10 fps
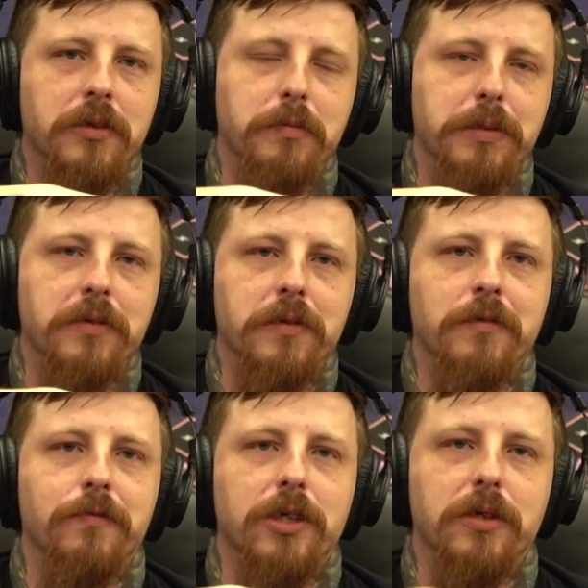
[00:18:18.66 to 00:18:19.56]
who's been
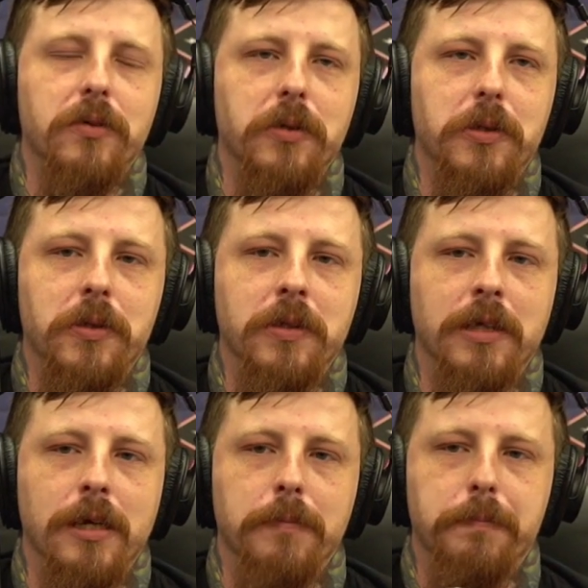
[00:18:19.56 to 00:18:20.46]
around for so long
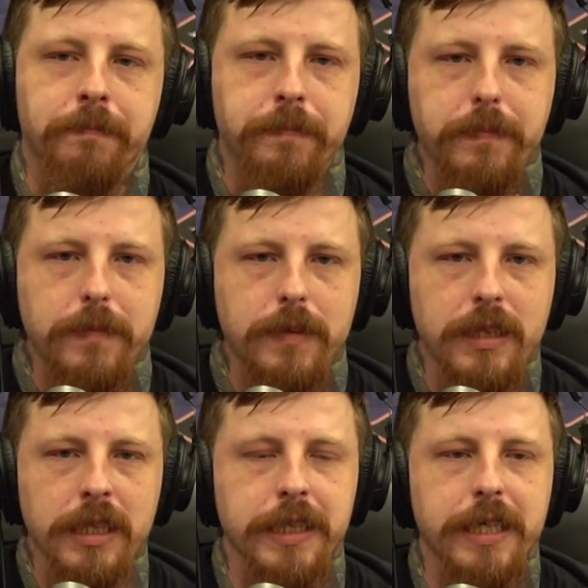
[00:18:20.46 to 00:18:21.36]
that
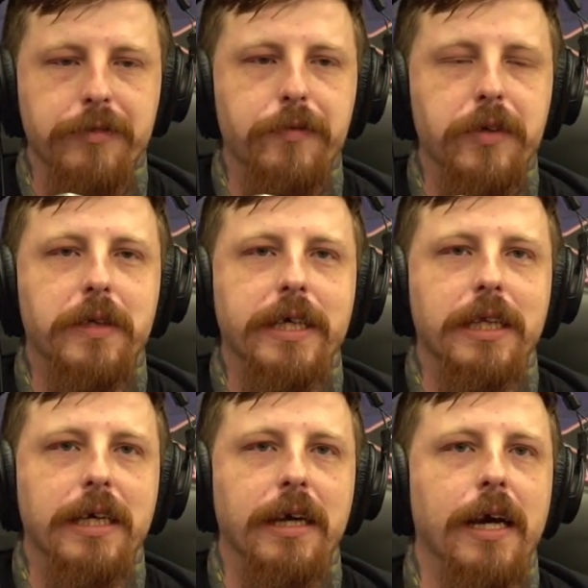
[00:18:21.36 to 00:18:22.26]
they feel
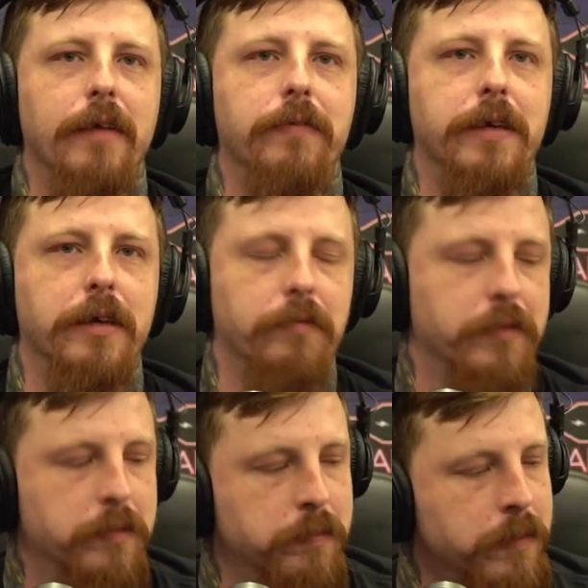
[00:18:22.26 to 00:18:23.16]
like they have to give
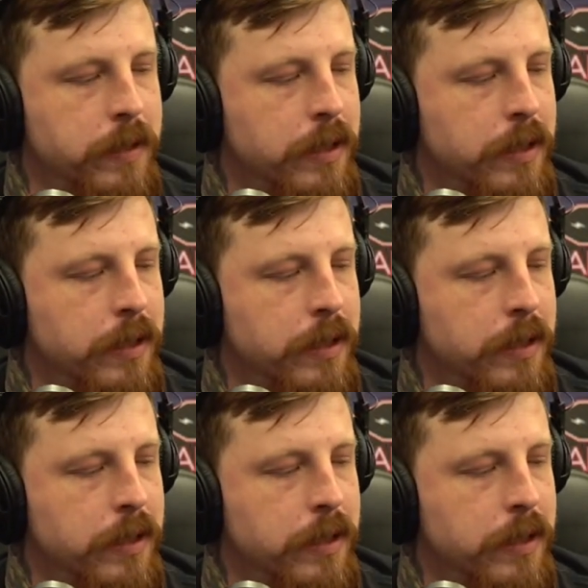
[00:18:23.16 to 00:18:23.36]
him